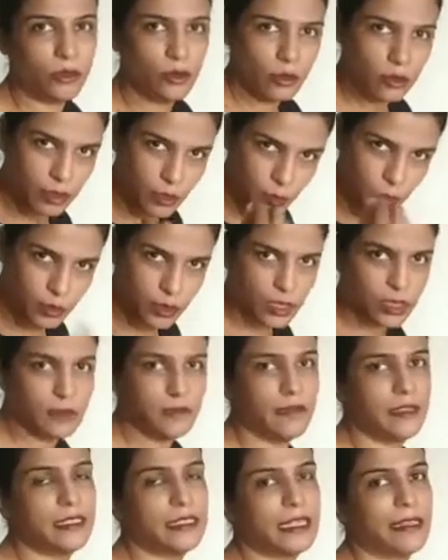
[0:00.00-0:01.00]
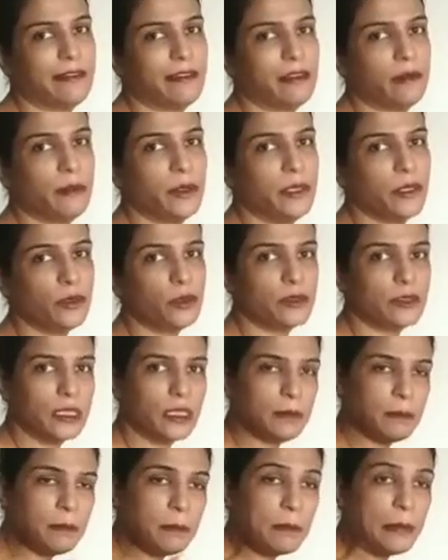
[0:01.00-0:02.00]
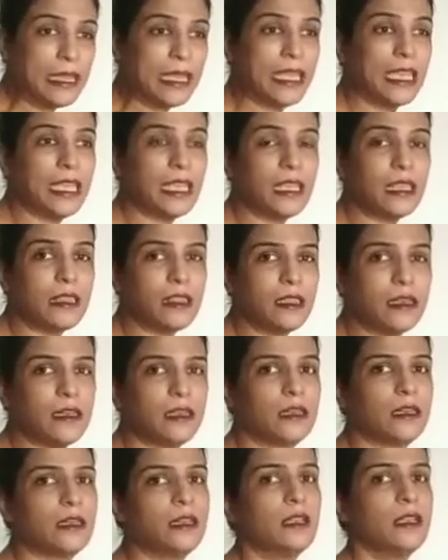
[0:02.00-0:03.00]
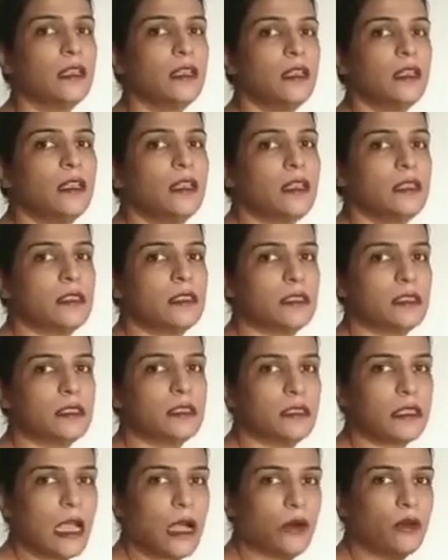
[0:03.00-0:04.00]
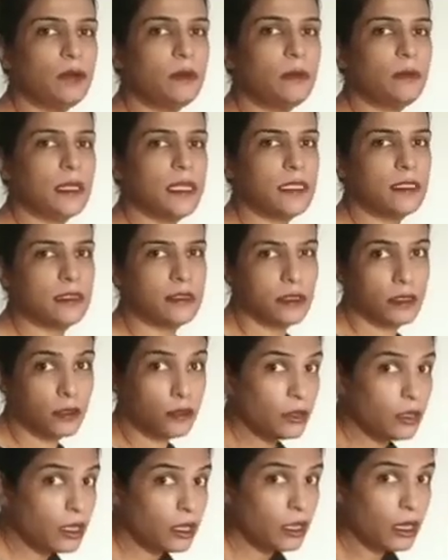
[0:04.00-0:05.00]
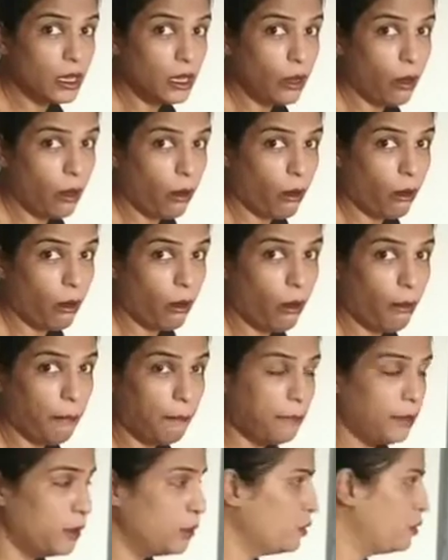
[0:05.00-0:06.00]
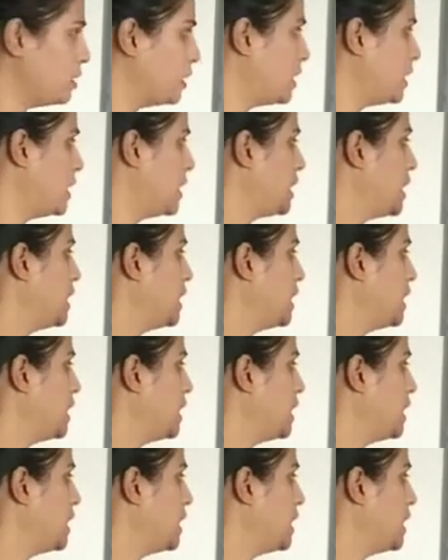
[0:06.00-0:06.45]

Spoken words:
on the word which I will be using. May the noun be singular or plural.